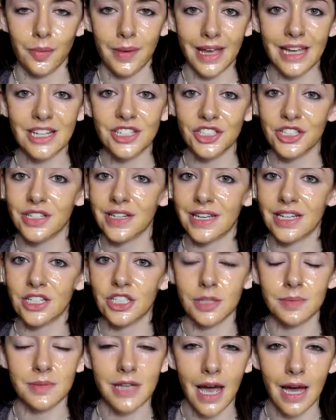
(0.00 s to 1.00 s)
from ancient
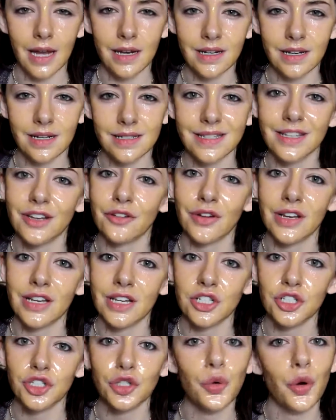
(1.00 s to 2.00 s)
Egypt adding this
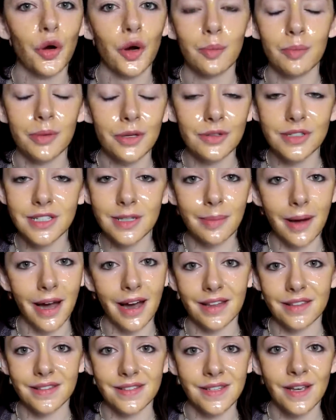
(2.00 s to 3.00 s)
ingredient to her beauty
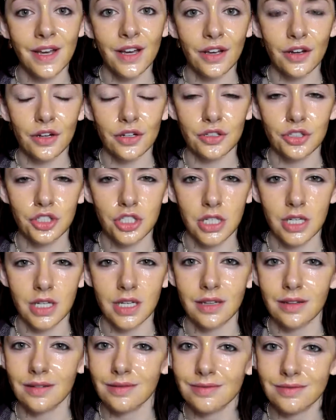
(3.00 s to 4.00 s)
baths because
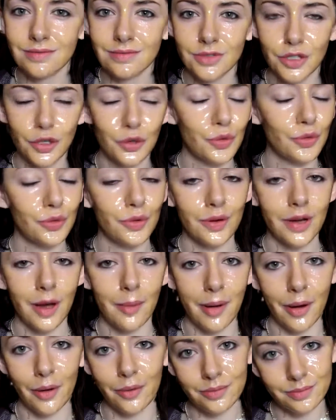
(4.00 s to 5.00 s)
she knew
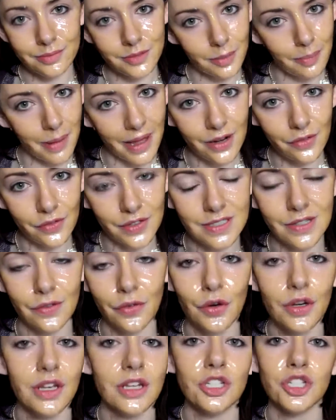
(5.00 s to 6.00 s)
about the benefits
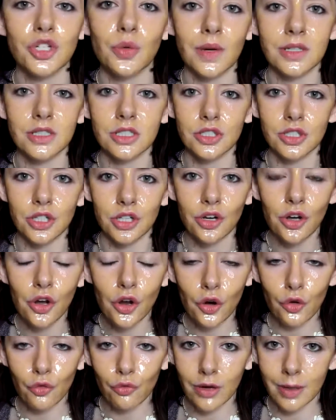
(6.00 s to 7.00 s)
of honey and she wanted to
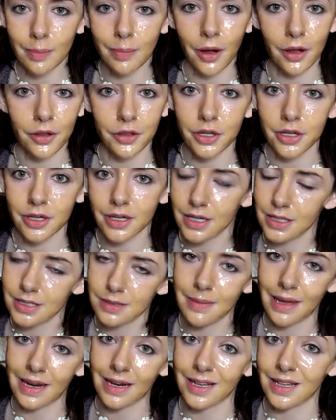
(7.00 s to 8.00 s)
reap all the
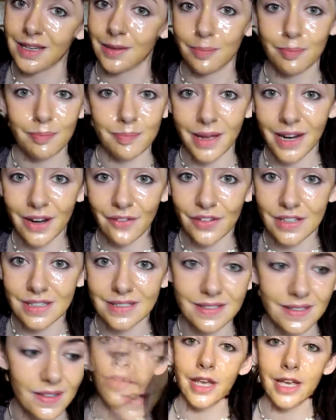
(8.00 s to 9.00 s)
cosmetic
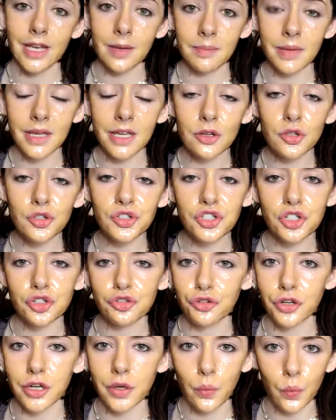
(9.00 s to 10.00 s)
benefits. It can be used to
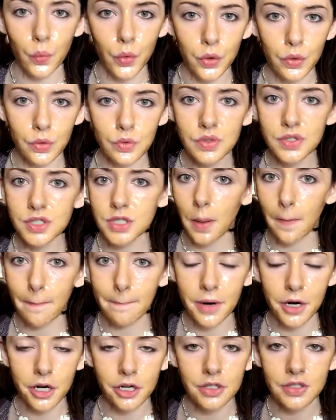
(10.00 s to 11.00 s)
treat wounds,
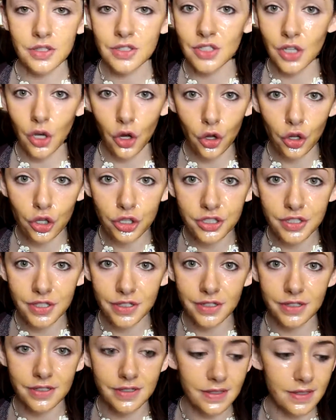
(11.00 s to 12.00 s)
burns,
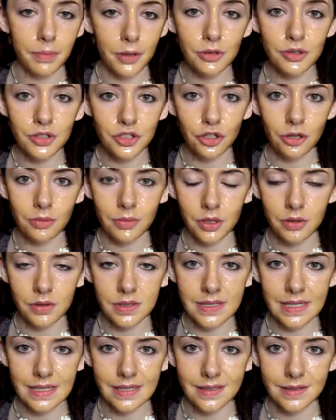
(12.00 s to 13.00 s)
ulcers, boost your
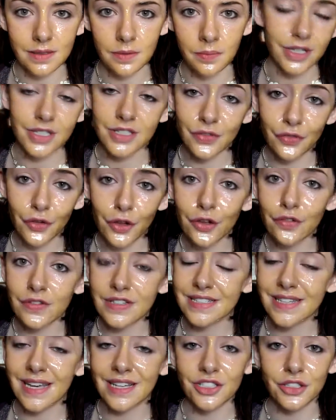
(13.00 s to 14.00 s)
immune system. It's full of
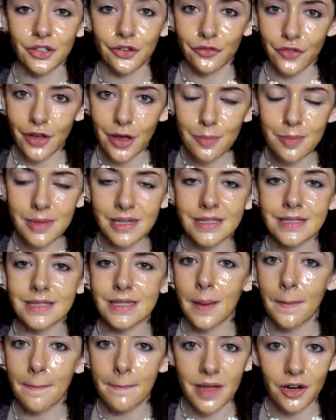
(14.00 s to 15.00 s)
essential
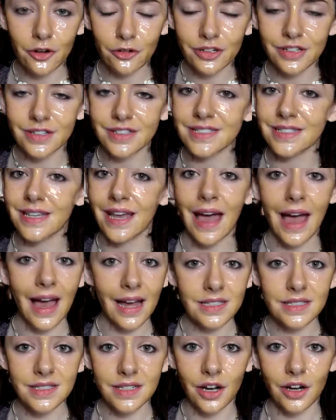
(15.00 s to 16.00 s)
vitamins, minerals,
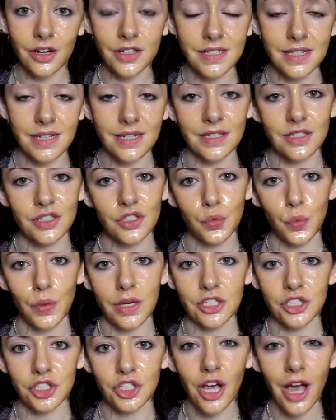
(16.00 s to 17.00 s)
antioxidants,
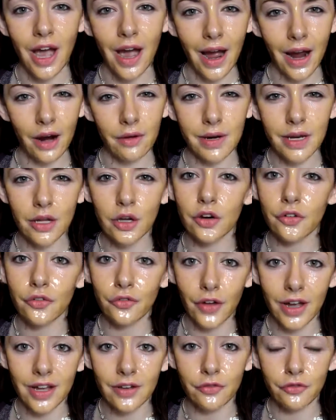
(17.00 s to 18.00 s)
which are really good at
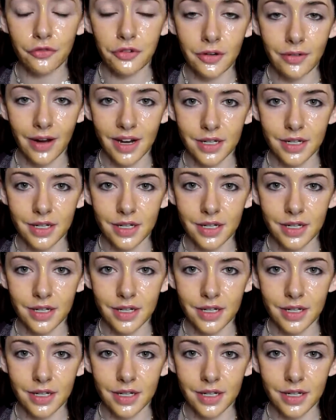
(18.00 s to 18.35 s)
fighting free